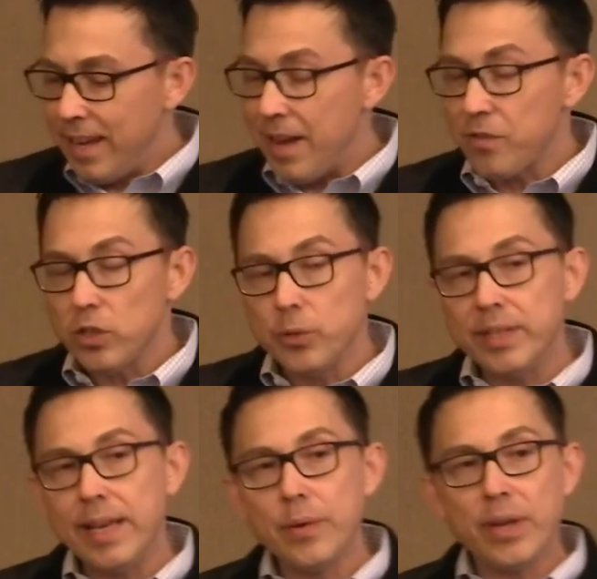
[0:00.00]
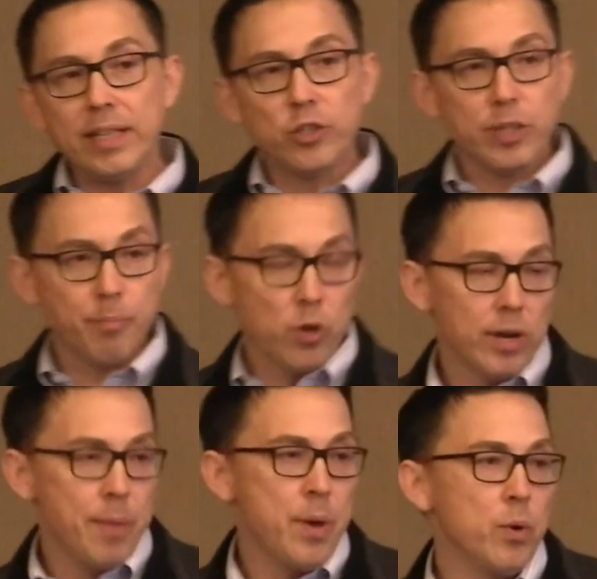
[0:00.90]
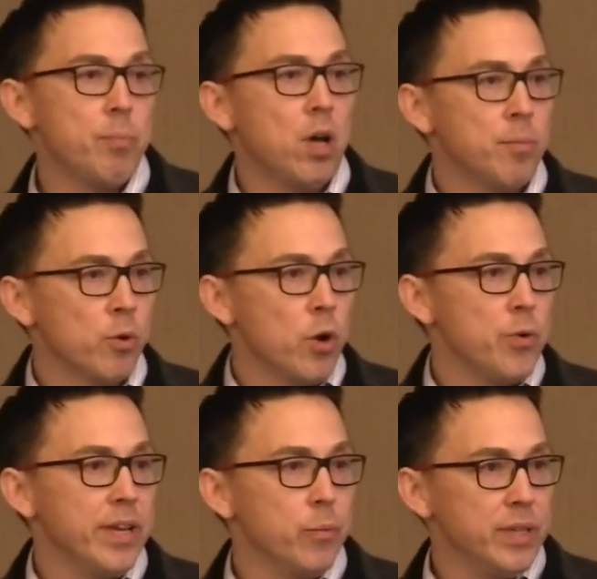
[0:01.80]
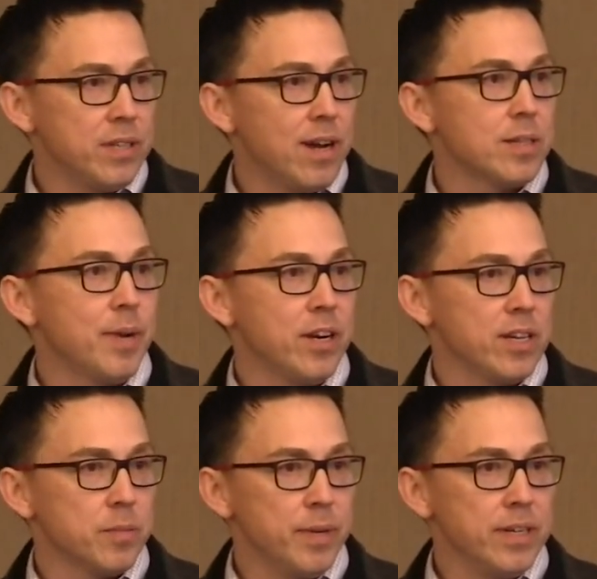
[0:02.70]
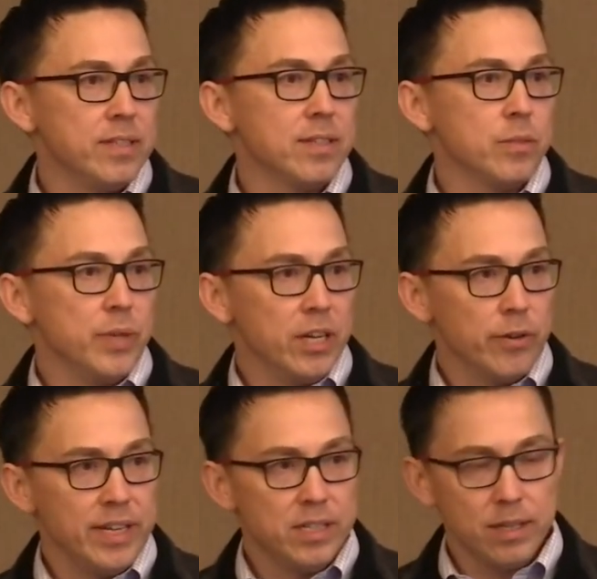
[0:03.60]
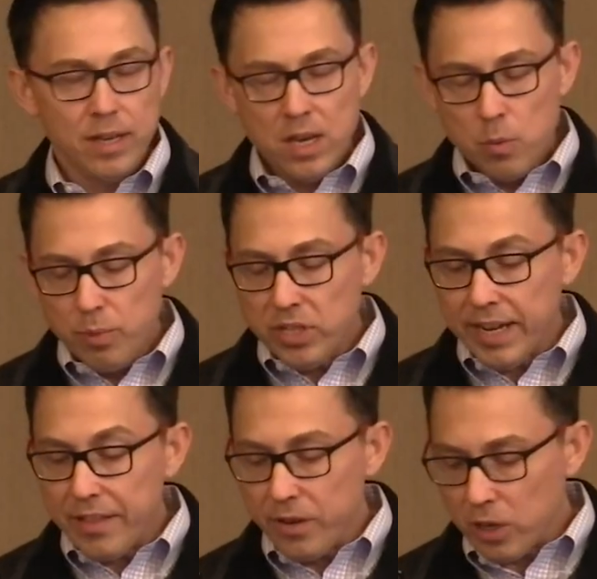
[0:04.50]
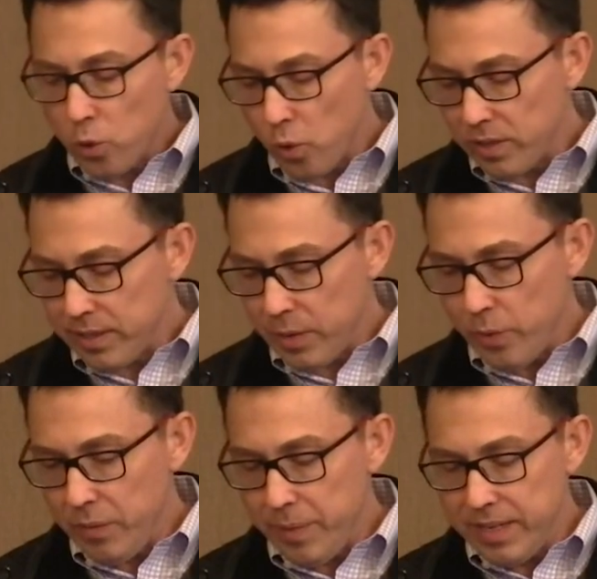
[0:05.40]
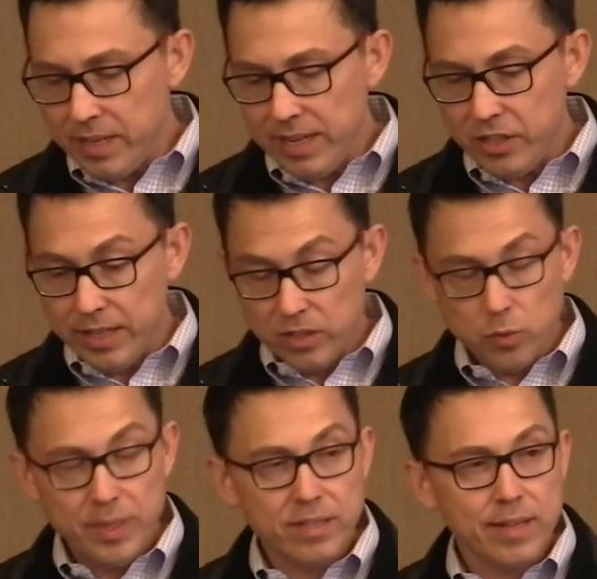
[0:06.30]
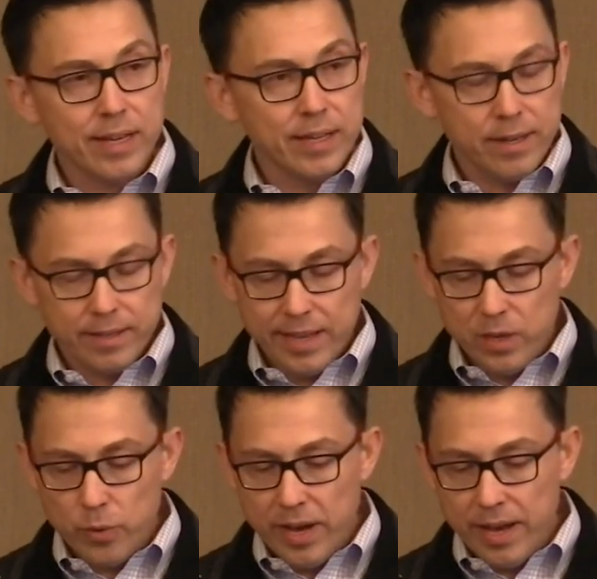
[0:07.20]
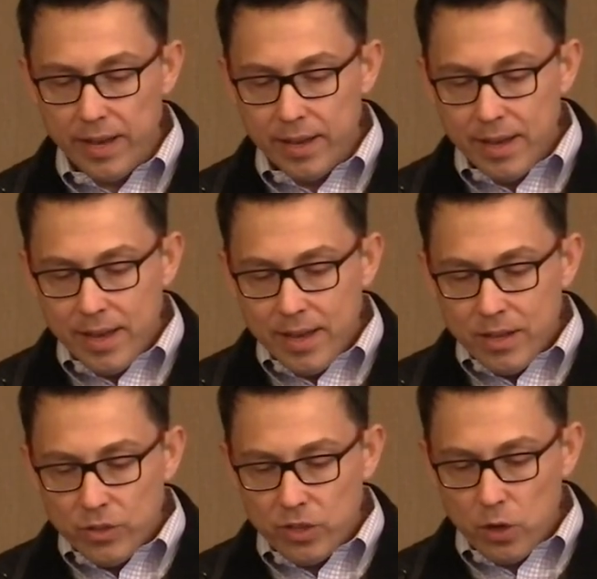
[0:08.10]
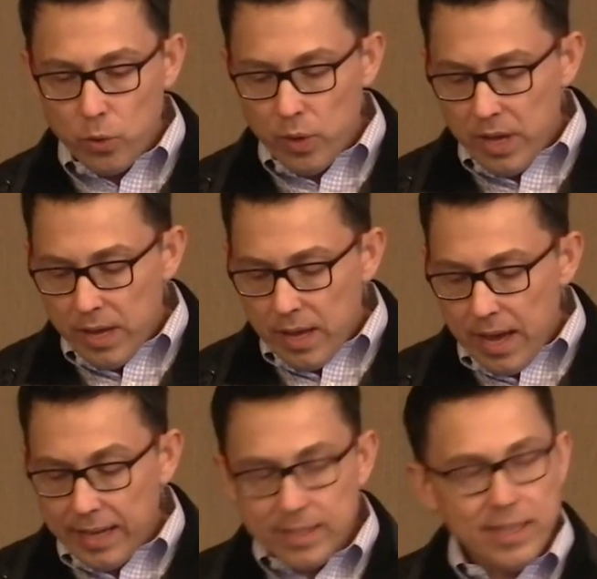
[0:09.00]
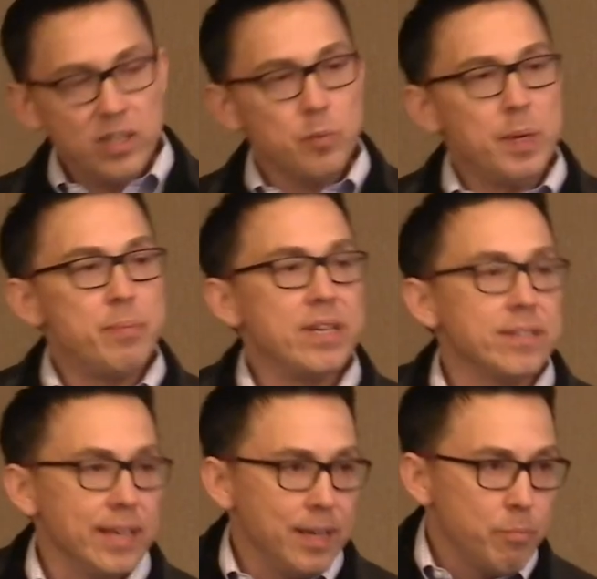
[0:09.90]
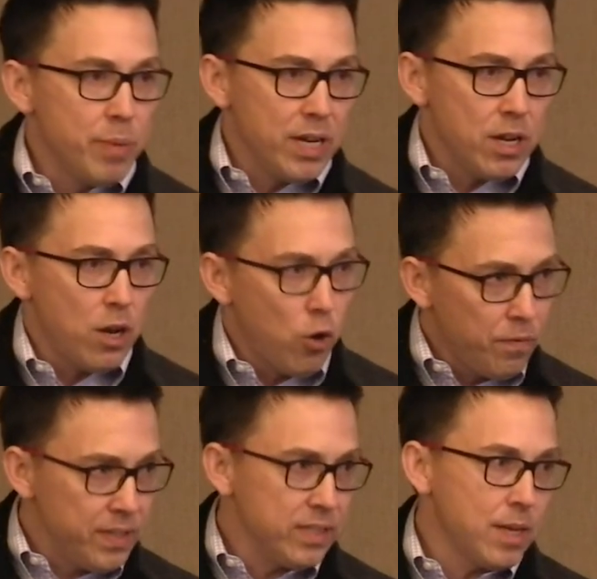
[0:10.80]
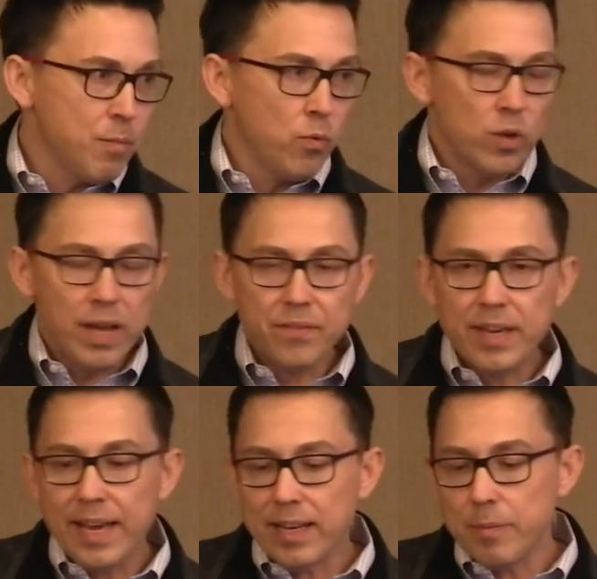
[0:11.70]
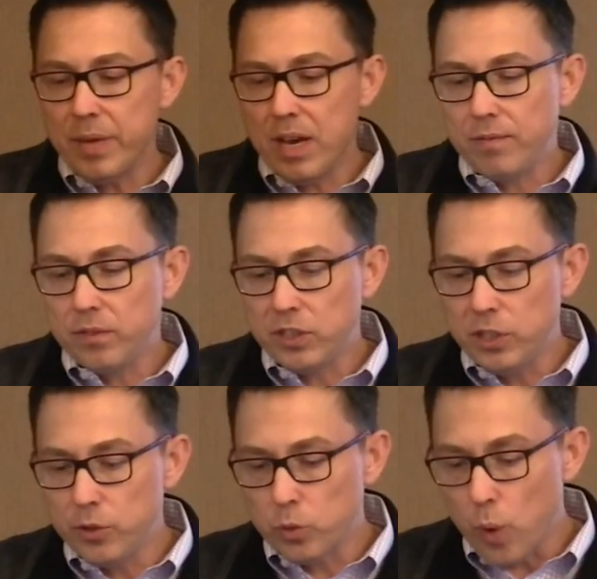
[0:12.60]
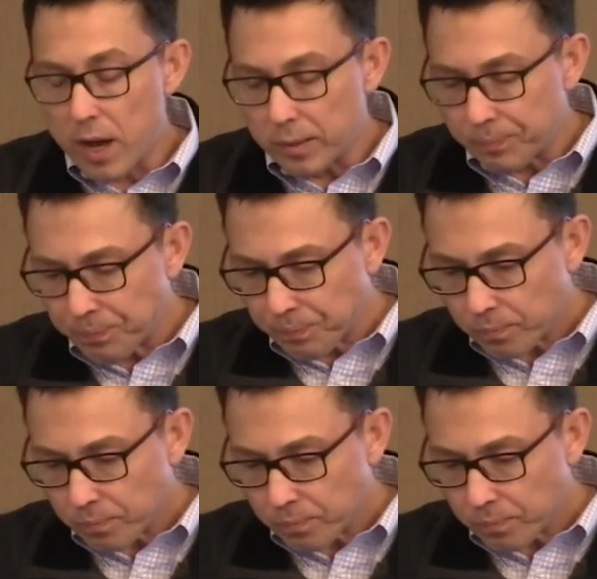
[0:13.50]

And after doing the AUA leadership program, I met with Paul Maroney, and we talked about our experiences, and we agreed to put together a course that we've been teaching. This will be the second year at the AUA. So I continue to be busy, but uh, hopefully some of what I've gained can be helpful to you as well.